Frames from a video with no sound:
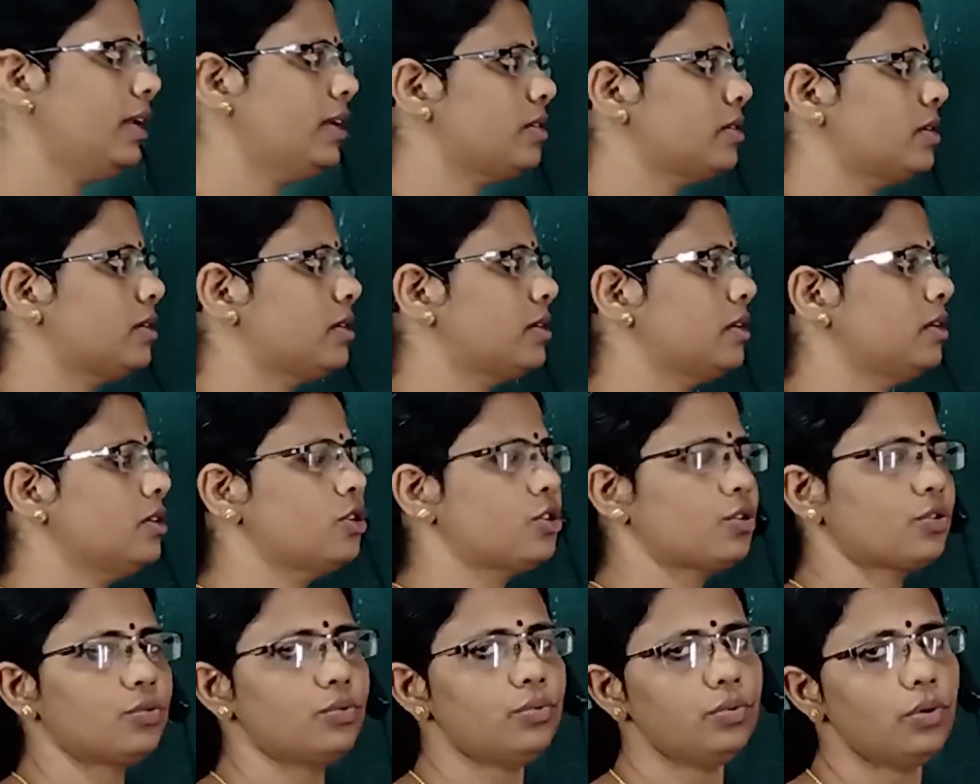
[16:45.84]
it returned
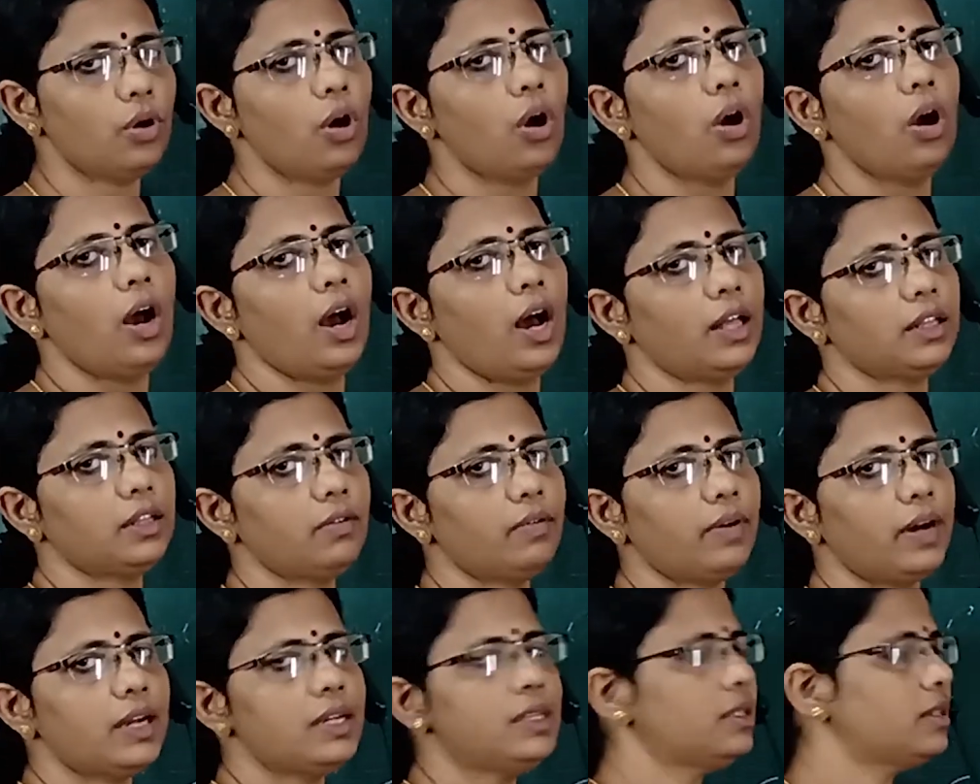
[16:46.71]
true,
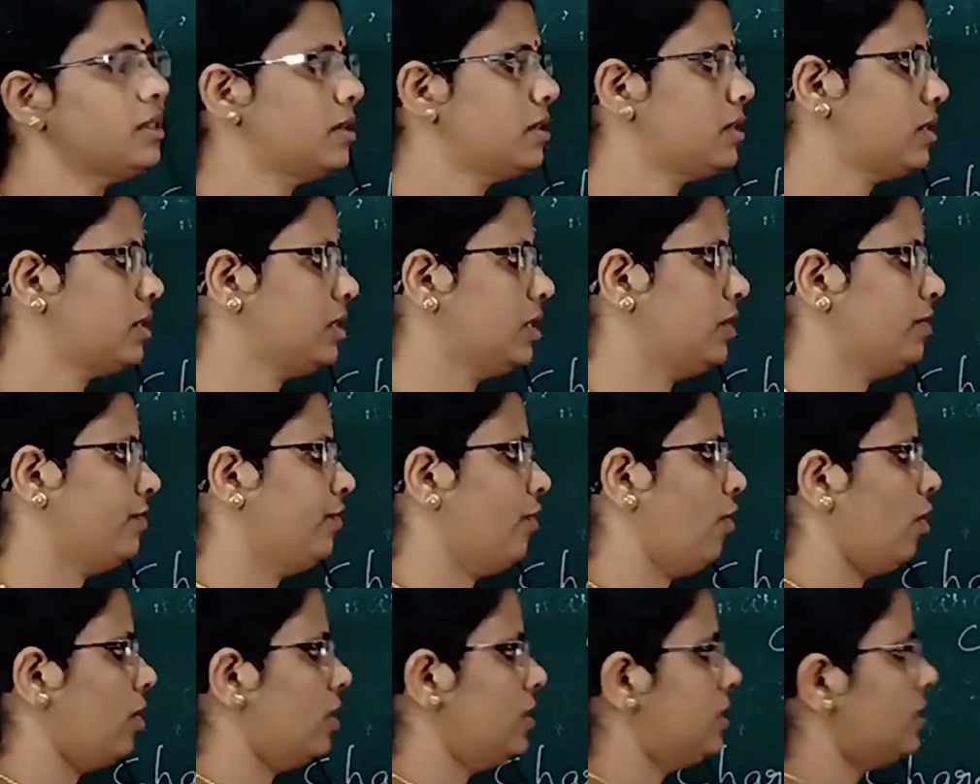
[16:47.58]
otherwise returned
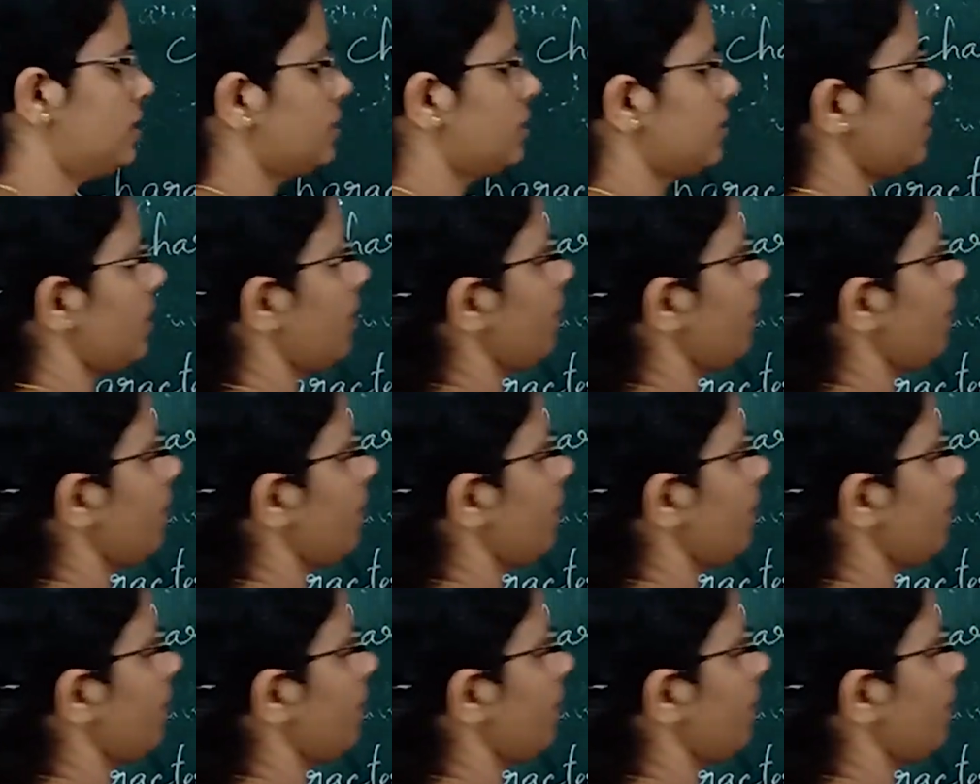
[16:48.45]
false.